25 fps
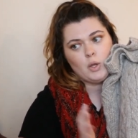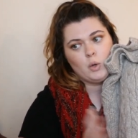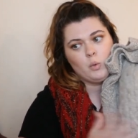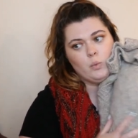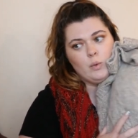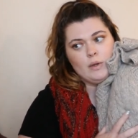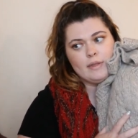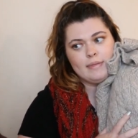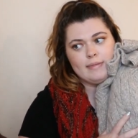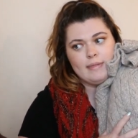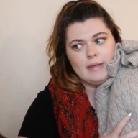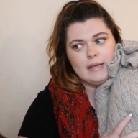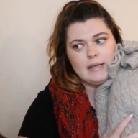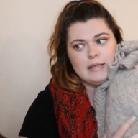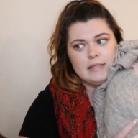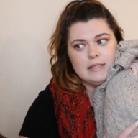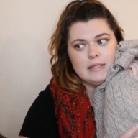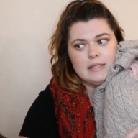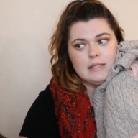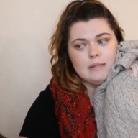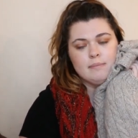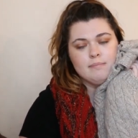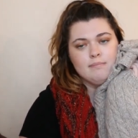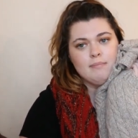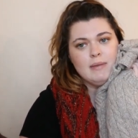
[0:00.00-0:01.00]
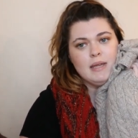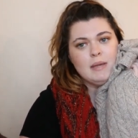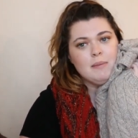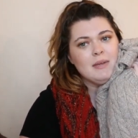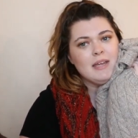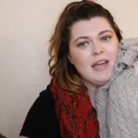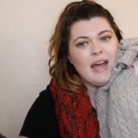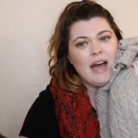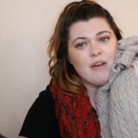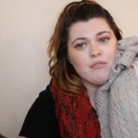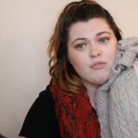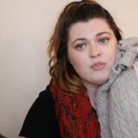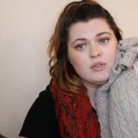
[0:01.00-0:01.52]
with this, maybe
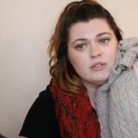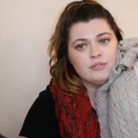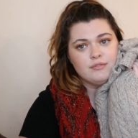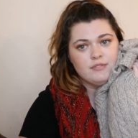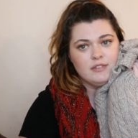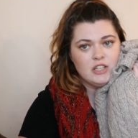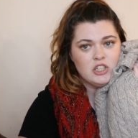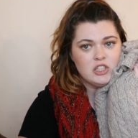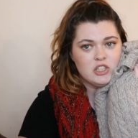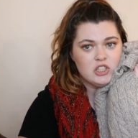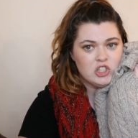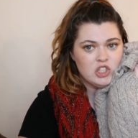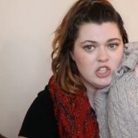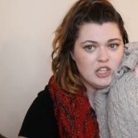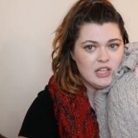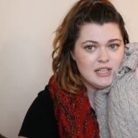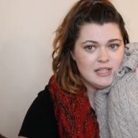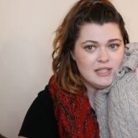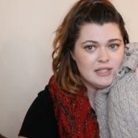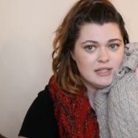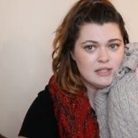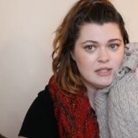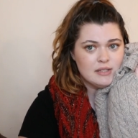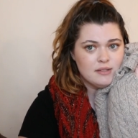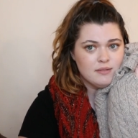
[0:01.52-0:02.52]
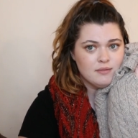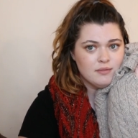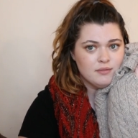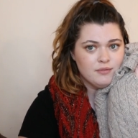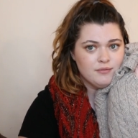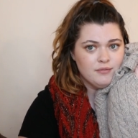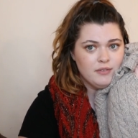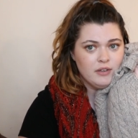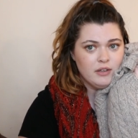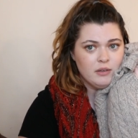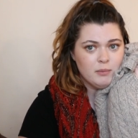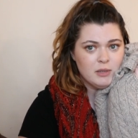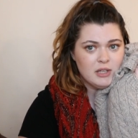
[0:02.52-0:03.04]
after I finish this,
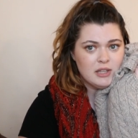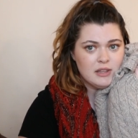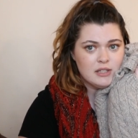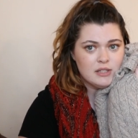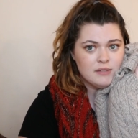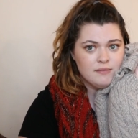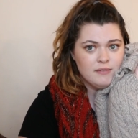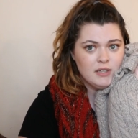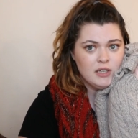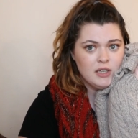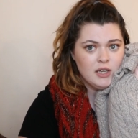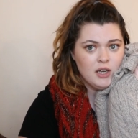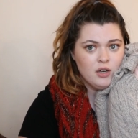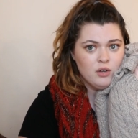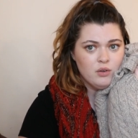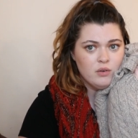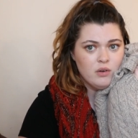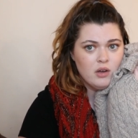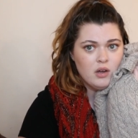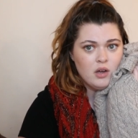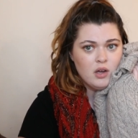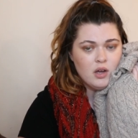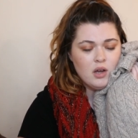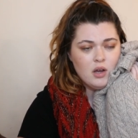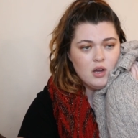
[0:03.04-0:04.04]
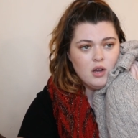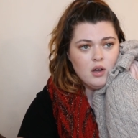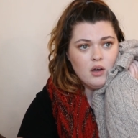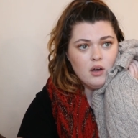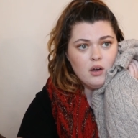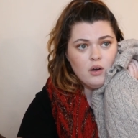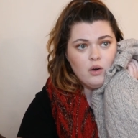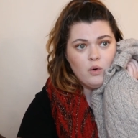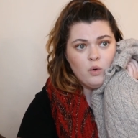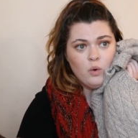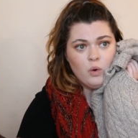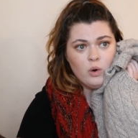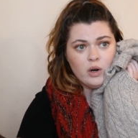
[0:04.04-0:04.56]
filming this video,
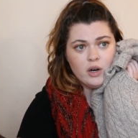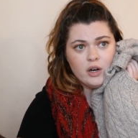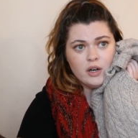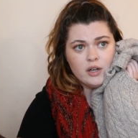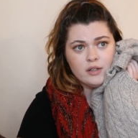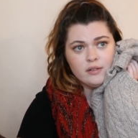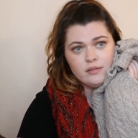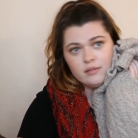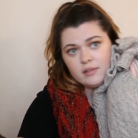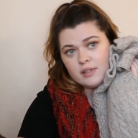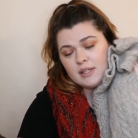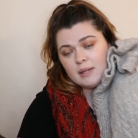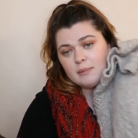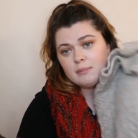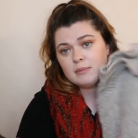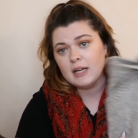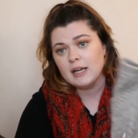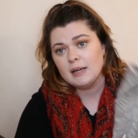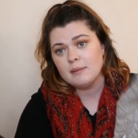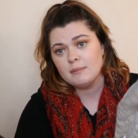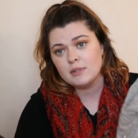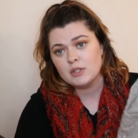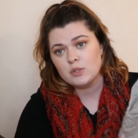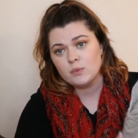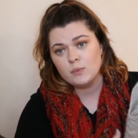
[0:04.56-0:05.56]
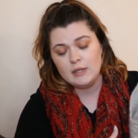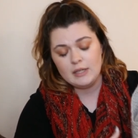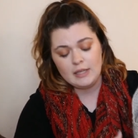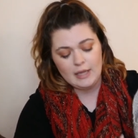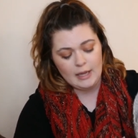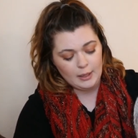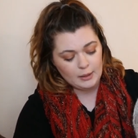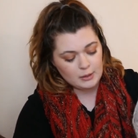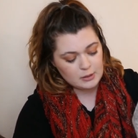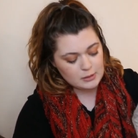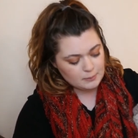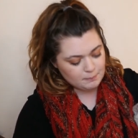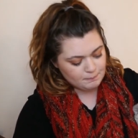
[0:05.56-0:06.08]
or sometime this
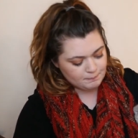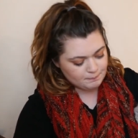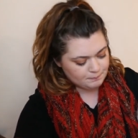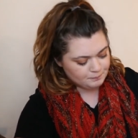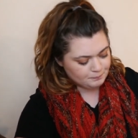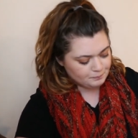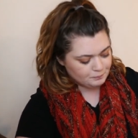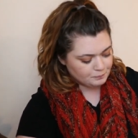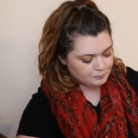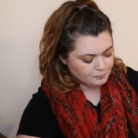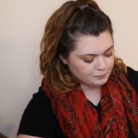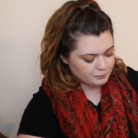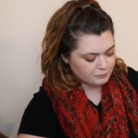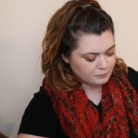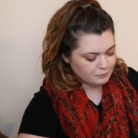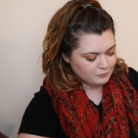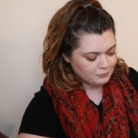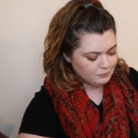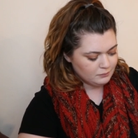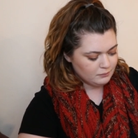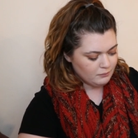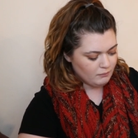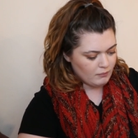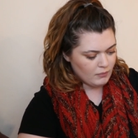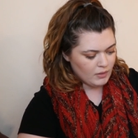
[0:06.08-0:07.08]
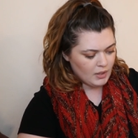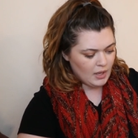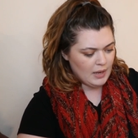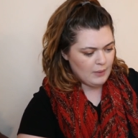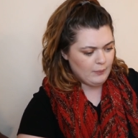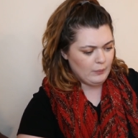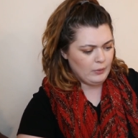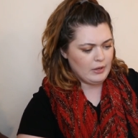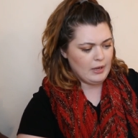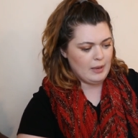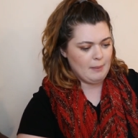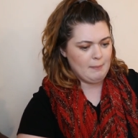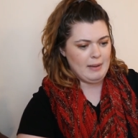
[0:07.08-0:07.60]
weekend, and
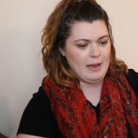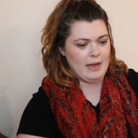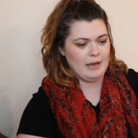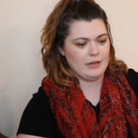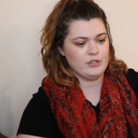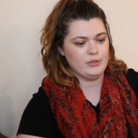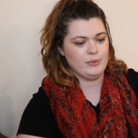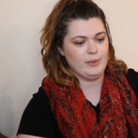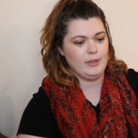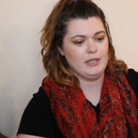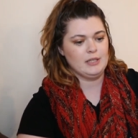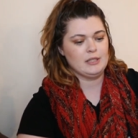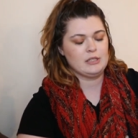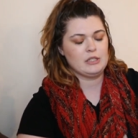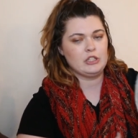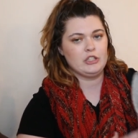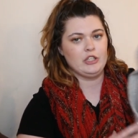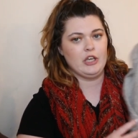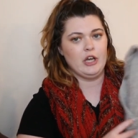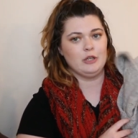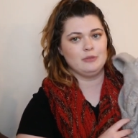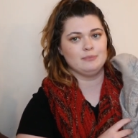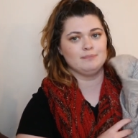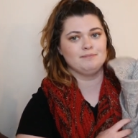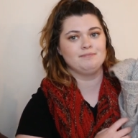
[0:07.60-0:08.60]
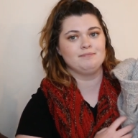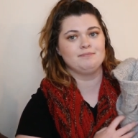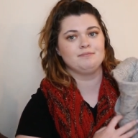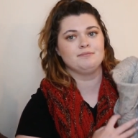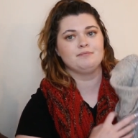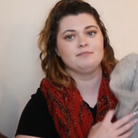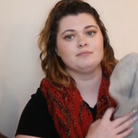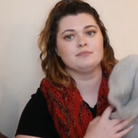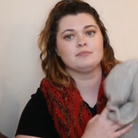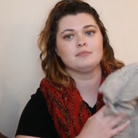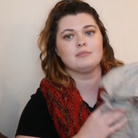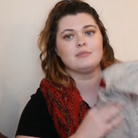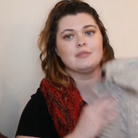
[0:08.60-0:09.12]
we'll come back to it. So
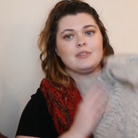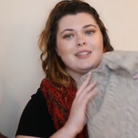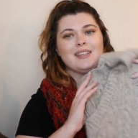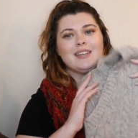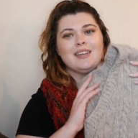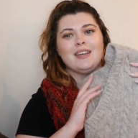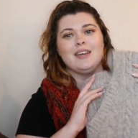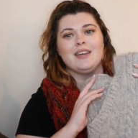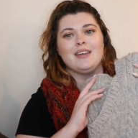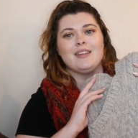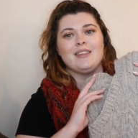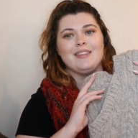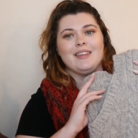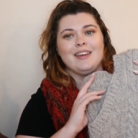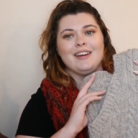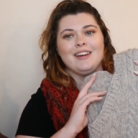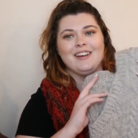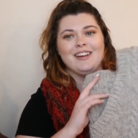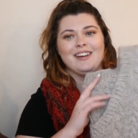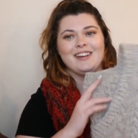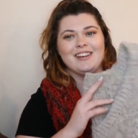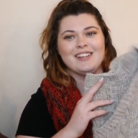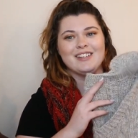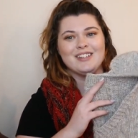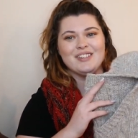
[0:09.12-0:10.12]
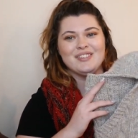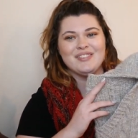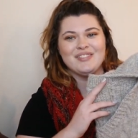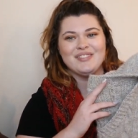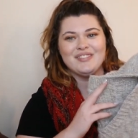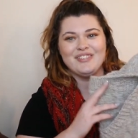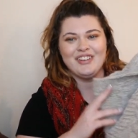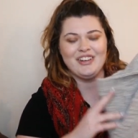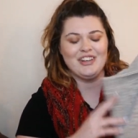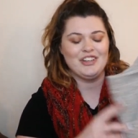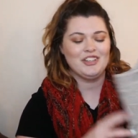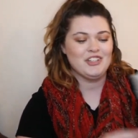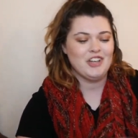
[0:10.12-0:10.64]
there is
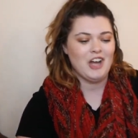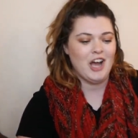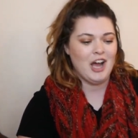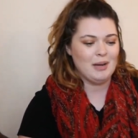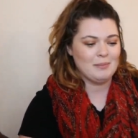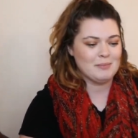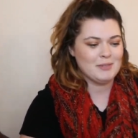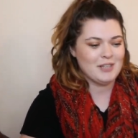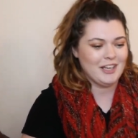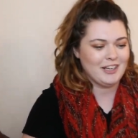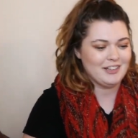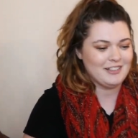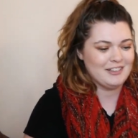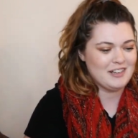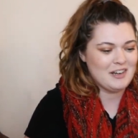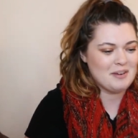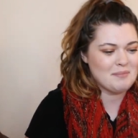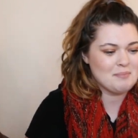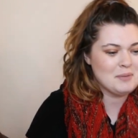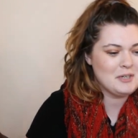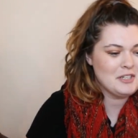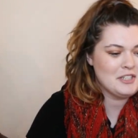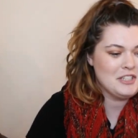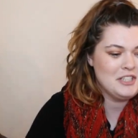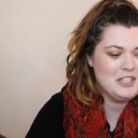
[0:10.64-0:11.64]
finished object number